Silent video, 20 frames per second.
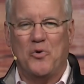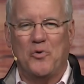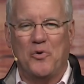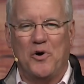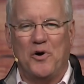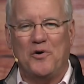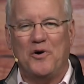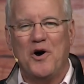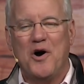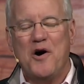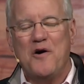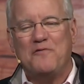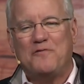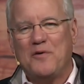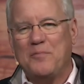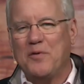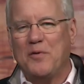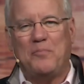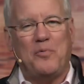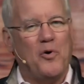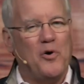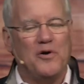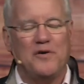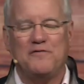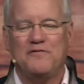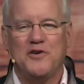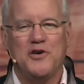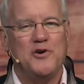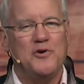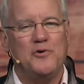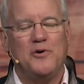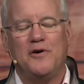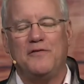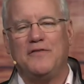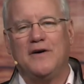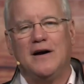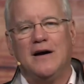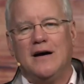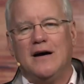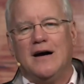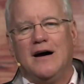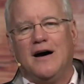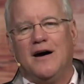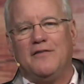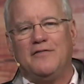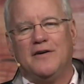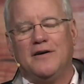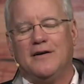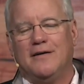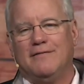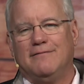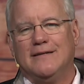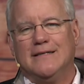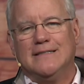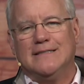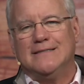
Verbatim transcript: well, from the point of view of a, of, a,